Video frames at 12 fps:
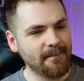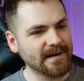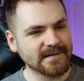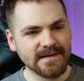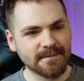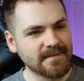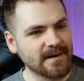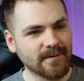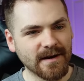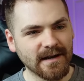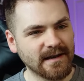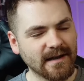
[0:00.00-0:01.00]
must admit,
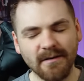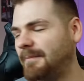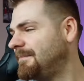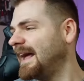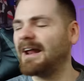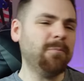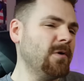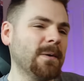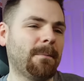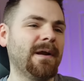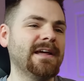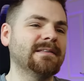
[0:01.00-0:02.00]
when it, like, man, I
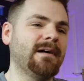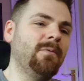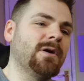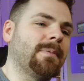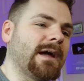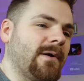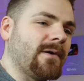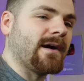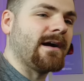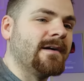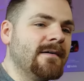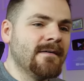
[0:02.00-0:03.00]
want to play
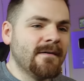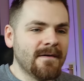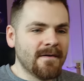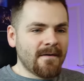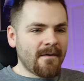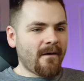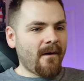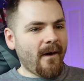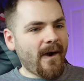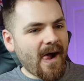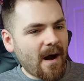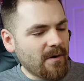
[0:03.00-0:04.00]
Honkai.
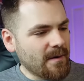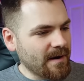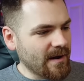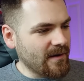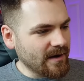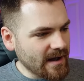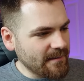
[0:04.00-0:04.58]
I want to play it.